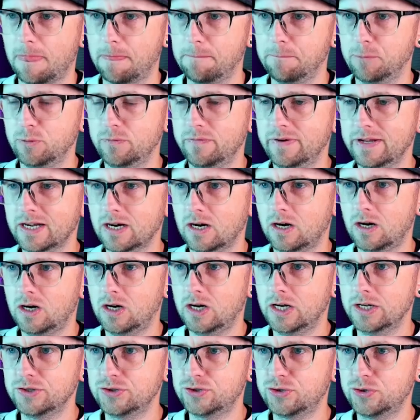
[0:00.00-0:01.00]
Moving
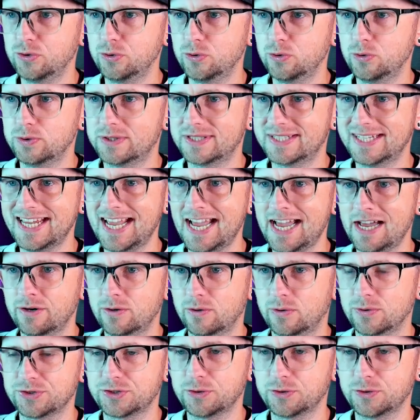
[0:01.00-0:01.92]
on to Seattle.